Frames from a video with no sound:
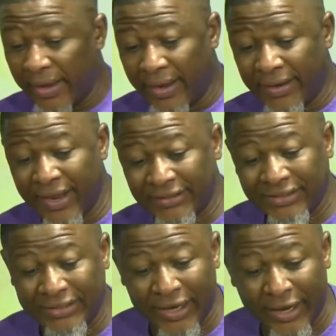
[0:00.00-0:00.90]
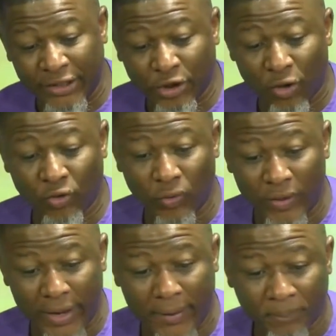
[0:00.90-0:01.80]
in this generation
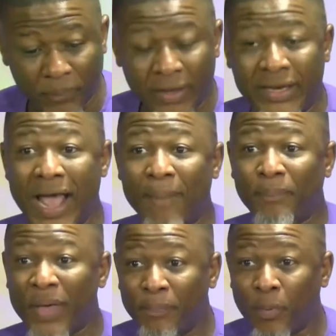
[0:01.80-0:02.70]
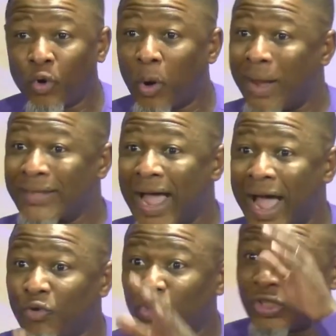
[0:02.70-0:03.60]
today, there are people, no matter
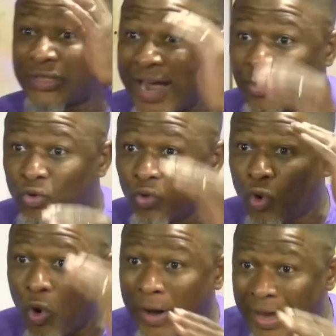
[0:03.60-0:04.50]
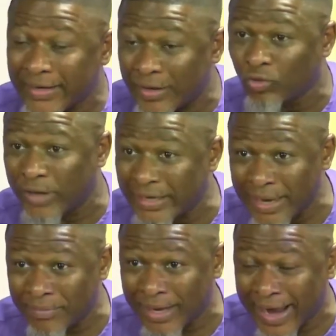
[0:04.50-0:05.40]
how you try to correct, to tell
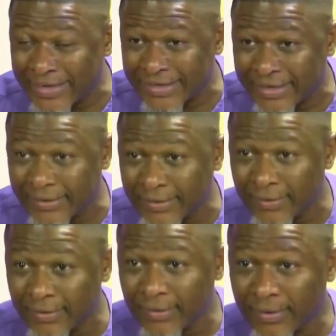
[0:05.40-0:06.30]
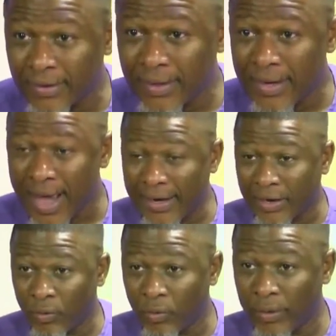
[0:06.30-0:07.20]
them the right thing,
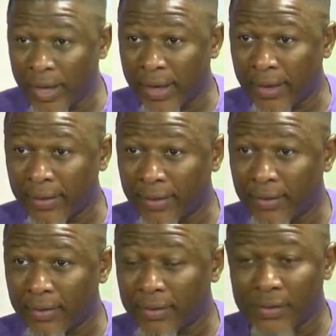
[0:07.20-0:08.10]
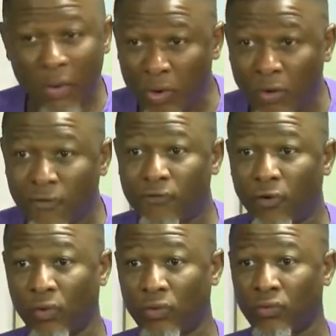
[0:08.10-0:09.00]
hallelujah, they will not
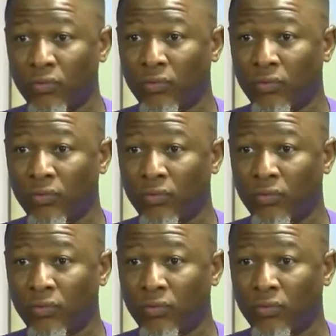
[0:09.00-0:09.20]
follow you.